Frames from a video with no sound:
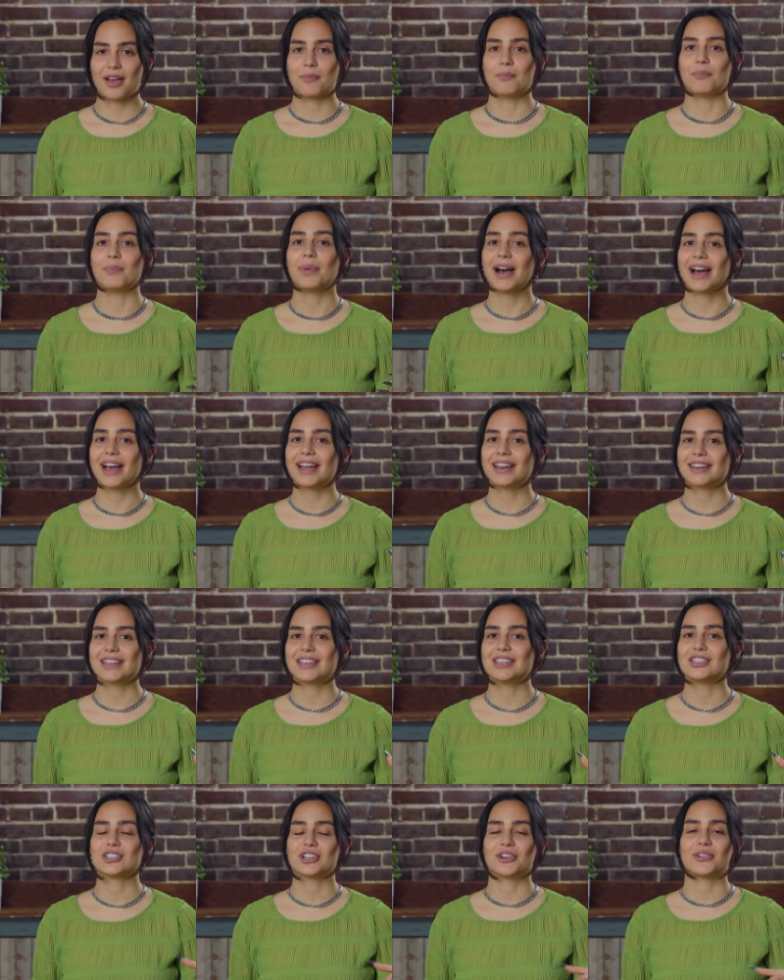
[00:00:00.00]
but
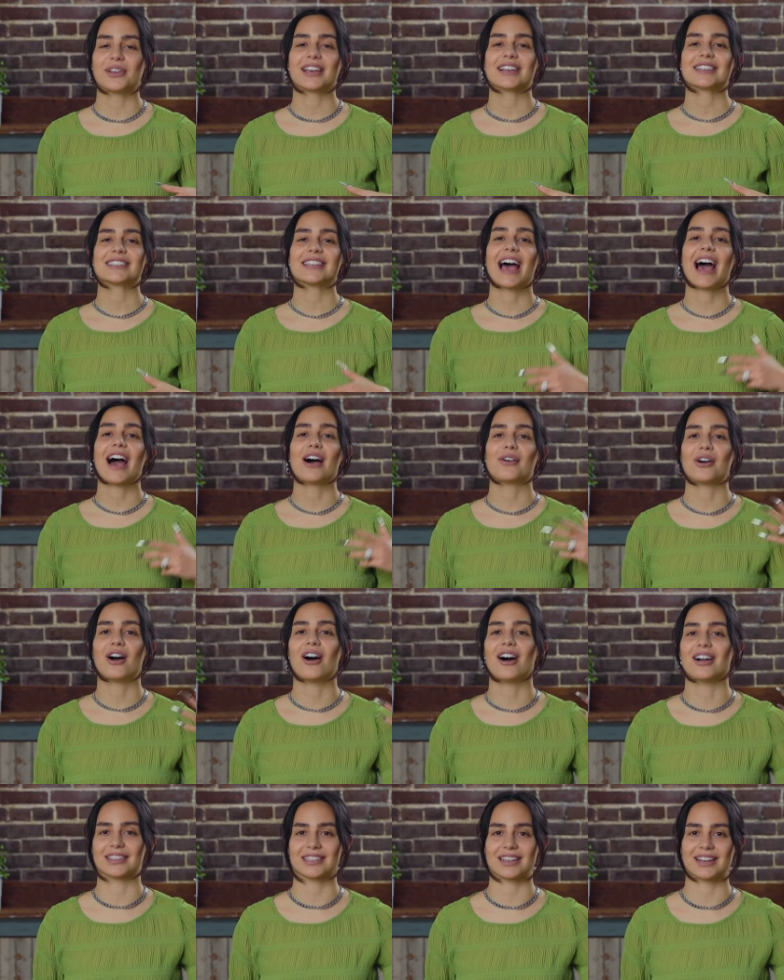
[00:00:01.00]
he's showing us how the
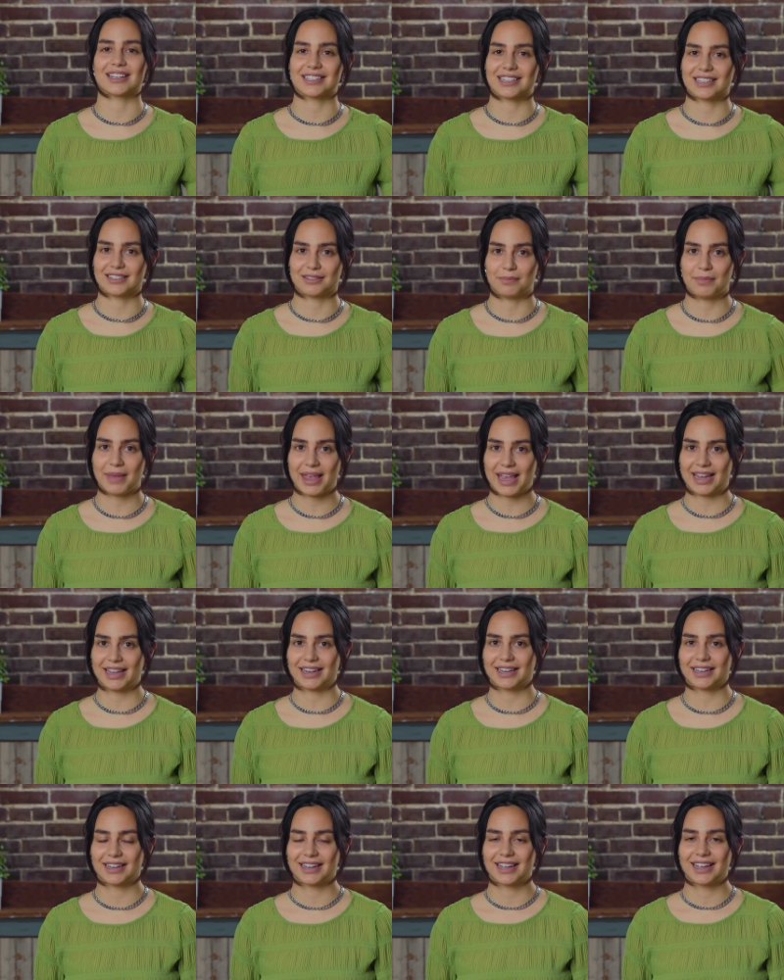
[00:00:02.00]
hot sauce is
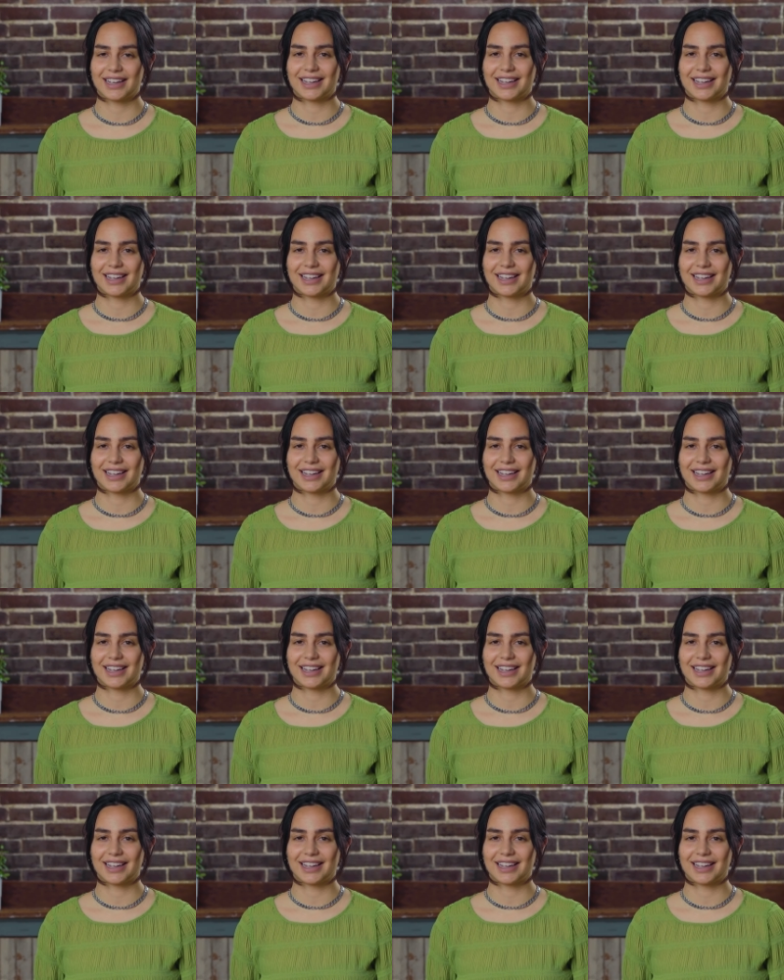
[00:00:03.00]
made.